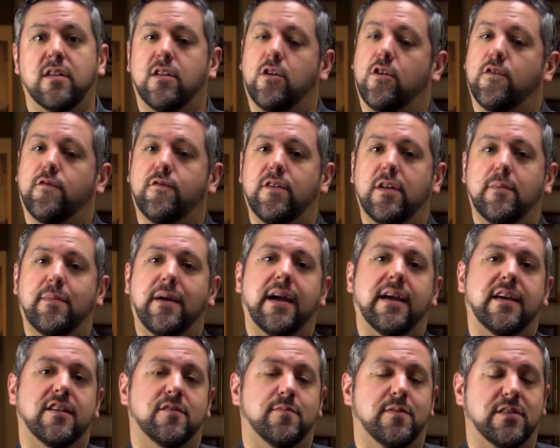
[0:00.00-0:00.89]
Your
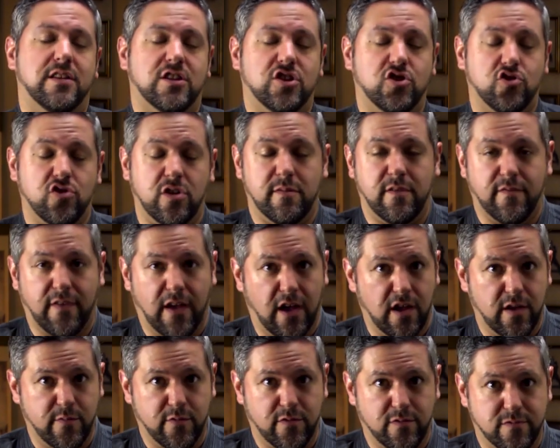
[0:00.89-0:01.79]
feedback has been extremely
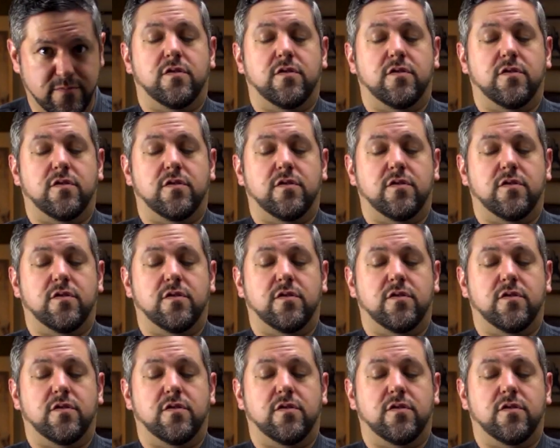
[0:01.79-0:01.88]
valuable.